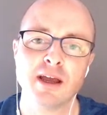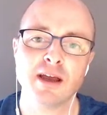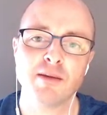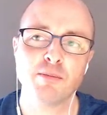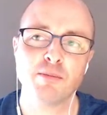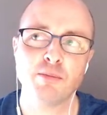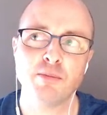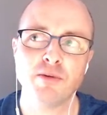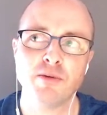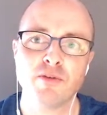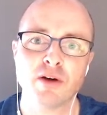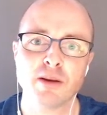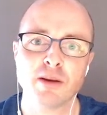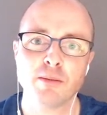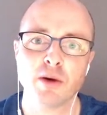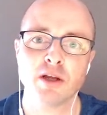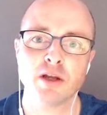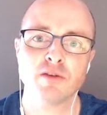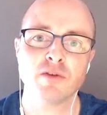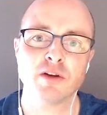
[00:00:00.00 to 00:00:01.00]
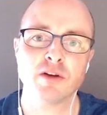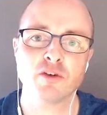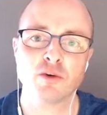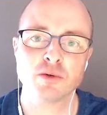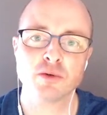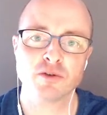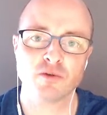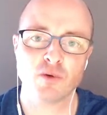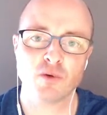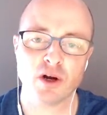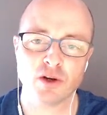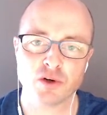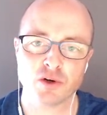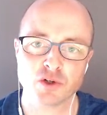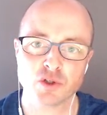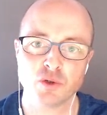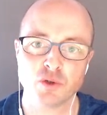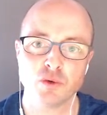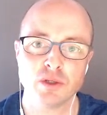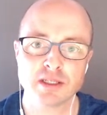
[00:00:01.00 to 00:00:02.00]
be very mindful in terms of what your
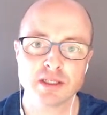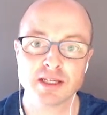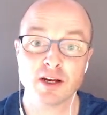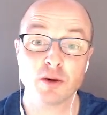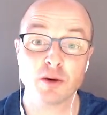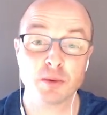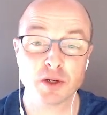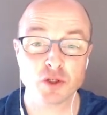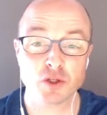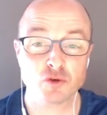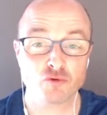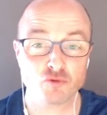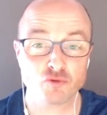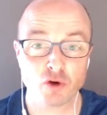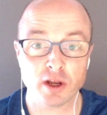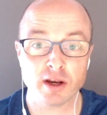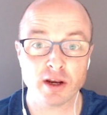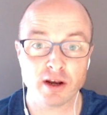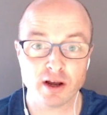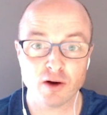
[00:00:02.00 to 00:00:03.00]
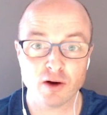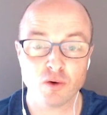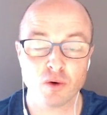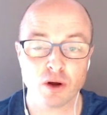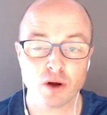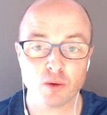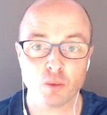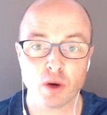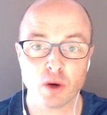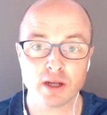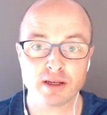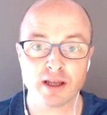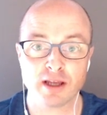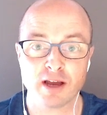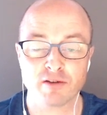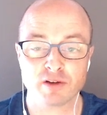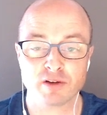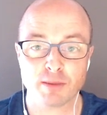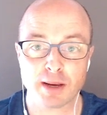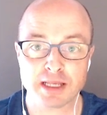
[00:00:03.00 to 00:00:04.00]
school setup is right now and what they
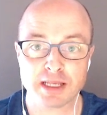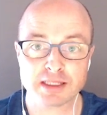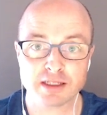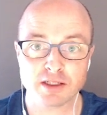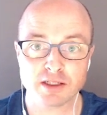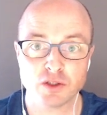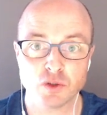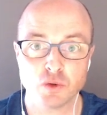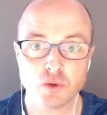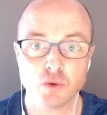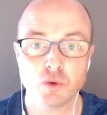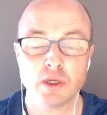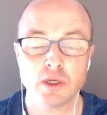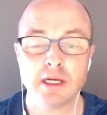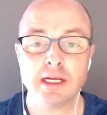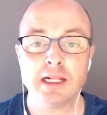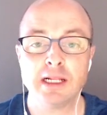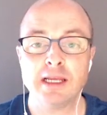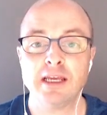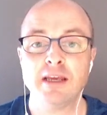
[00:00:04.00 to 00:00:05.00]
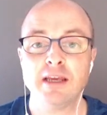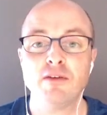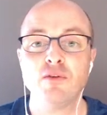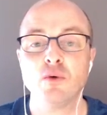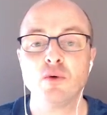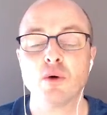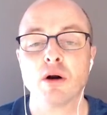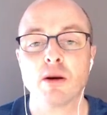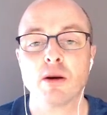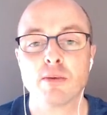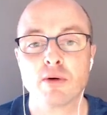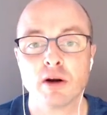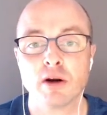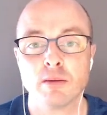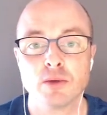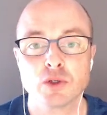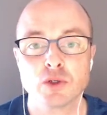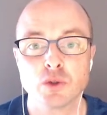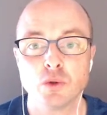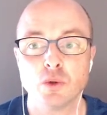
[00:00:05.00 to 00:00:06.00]
have capacity to do. If you are a
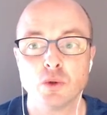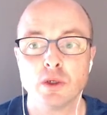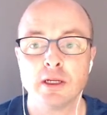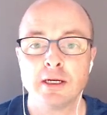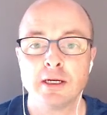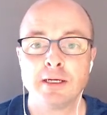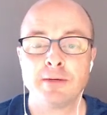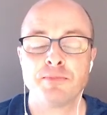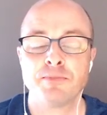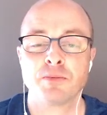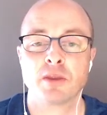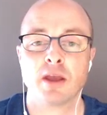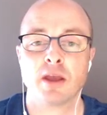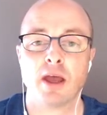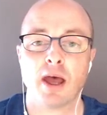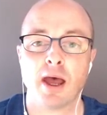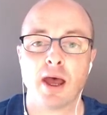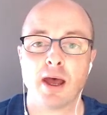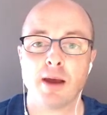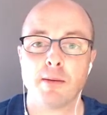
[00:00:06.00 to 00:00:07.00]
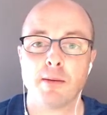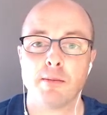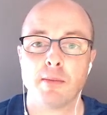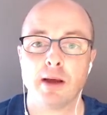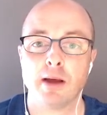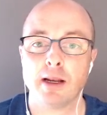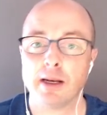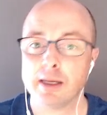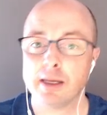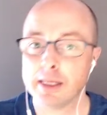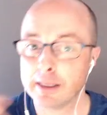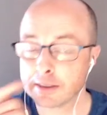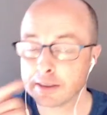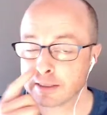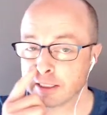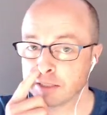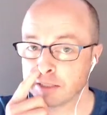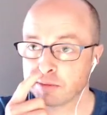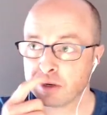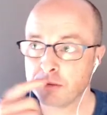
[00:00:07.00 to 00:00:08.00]
primary school, a later stage primary